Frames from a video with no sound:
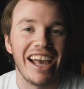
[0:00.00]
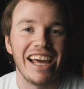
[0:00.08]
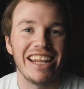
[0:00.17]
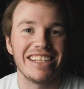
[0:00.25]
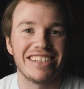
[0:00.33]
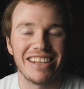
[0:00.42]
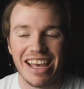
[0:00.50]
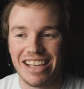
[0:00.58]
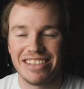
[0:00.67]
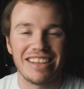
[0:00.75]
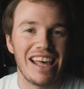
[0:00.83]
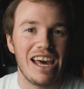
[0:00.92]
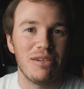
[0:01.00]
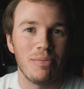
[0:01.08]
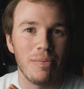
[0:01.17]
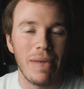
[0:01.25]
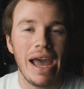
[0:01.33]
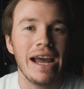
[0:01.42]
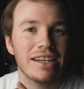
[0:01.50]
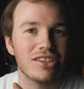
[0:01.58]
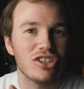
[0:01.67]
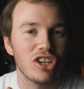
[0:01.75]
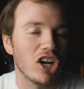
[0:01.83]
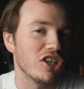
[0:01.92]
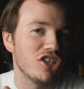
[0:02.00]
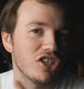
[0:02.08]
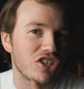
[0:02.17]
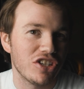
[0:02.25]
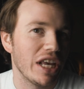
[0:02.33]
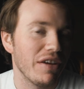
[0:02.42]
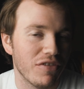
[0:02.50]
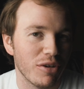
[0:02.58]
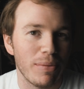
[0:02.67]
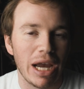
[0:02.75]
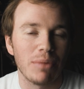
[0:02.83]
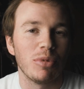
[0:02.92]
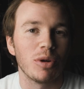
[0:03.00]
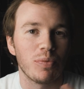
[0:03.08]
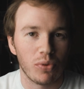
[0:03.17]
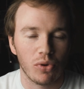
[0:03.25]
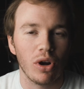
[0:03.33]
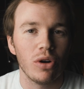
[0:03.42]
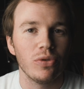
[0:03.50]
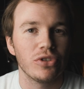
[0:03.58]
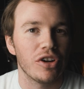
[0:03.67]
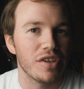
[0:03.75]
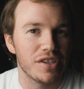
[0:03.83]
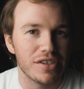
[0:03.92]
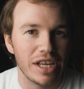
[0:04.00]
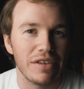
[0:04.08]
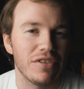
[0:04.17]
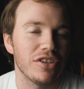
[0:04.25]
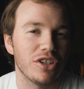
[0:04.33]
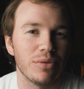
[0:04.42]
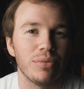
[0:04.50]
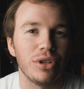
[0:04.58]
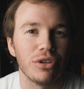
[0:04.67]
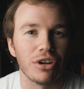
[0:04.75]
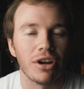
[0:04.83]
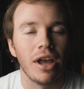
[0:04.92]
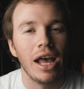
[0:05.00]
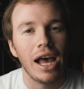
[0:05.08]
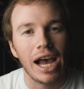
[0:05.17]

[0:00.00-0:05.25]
and it says that Macs are just safer, MacBook Pros are the safest computer.